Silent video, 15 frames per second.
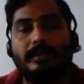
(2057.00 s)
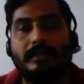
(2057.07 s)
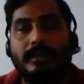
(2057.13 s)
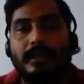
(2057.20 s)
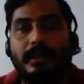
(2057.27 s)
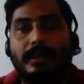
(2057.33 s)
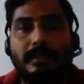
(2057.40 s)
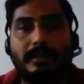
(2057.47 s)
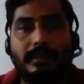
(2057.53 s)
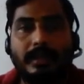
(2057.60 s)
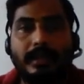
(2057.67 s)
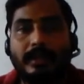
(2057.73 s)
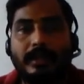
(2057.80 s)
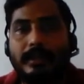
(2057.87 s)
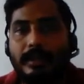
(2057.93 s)
there is
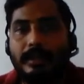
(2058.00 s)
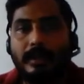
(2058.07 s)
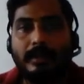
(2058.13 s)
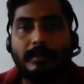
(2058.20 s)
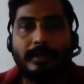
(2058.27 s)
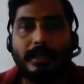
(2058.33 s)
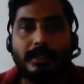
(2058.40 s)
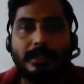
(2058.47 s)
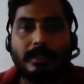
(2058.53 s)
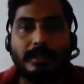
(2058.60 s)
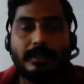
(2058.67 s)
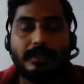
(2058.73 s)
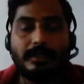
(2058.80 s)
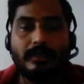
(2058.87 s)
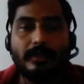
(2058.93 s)
another operation
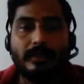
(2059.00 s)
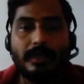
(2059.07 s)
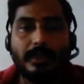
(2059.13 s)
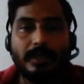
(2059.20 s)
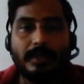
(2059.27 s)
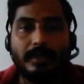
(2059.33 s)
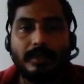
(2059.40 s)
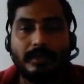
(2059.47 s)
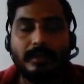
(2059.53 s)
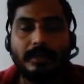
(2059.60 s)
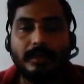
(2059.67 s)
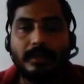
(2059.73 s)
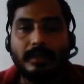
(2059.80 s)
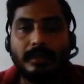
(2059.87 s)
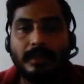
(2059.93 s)
also going on,
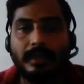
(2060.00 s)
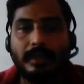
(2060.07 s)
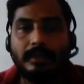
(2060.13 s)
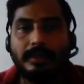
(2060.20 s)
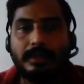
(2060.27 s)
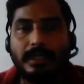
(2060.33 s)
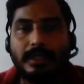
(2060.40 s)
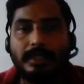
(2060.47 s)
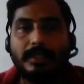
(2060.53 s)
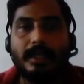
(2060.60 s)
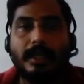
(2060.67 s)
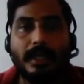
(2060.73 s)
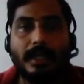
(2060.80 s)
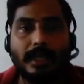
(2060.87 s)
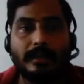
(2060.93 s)
the change
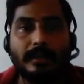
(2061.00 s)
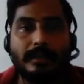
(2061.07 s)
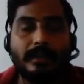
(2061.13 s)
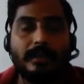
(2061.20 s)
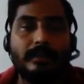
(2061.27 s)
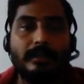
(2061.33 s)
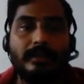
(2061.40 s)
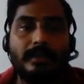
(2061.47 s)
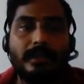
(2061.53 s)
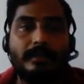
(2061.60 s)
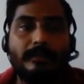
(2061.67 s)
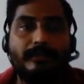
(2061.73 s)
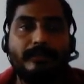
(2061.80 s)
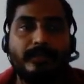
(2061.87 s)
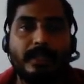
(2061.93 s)
in length.
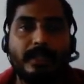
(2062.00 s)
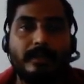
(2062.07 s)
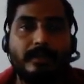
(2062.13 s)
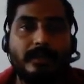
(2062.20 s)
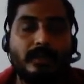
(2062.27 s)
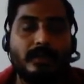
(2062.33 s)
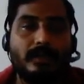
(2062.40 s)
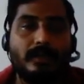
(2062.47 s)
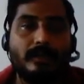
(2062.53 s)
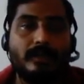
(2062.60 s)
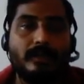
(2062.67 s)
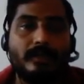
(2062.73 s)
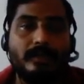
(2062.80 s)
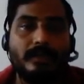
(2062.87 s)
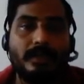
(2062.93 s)
Okay,
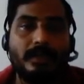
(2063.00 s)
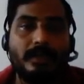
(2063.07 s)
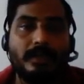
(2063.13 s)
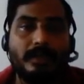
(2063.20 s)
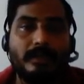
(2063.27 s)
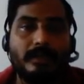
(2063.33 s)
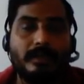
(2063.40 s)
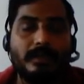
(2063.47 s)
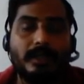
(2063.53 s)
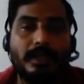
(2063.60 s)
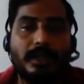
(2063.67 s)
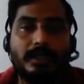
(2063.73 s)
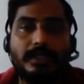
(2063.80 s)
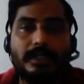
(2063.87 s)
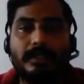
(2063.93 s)
so in
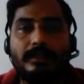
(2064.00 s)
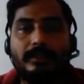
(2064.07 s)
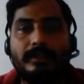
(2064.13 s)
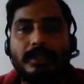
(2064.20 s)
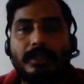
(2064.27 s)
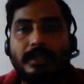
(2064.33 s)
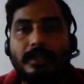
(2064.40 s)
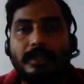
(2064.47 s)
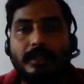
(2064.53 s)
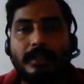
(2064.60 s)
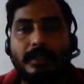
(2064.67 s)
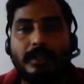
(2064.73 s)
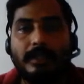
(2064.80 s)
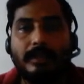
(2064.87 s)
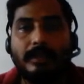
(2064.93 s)
addition to the
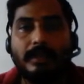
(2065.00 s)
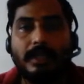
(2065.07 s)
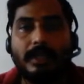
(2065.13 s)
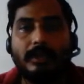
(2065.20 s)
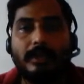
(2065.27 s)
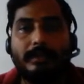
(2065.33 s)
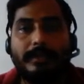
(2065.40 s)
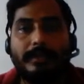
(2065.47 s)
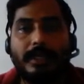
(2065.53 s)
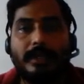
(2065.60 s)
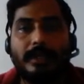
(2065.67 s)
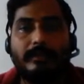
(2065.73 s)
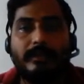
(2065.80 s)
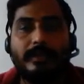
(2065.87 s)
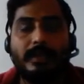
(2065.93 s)

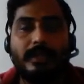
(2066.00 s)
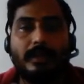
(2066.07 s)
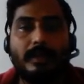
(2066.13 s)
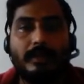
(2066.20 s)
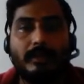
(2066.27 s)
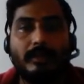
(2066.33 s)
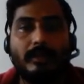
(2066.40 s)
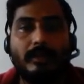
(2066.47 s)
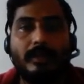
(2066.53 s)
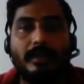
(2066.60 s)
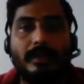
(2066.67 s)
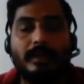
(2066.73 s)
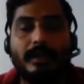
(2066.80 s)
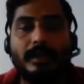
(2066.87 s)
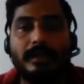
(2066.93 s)
development of internal
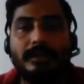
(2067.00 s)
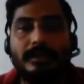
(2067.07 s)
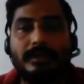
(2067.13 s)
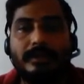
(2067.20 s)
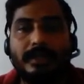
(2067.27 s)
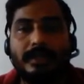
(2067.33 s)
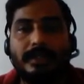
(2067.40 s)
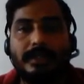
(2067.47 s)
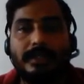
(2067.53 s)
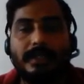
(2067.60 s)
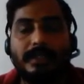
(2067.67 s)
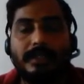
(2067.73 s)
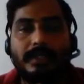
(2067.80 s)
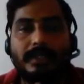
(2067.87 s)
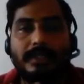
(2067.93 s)
load, also it
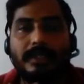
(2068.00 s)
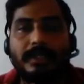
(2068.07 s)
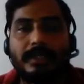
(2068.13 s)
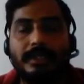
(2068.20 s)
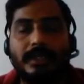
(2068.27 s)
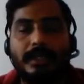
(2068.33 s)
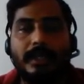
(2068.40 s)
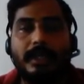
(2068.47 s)
changes the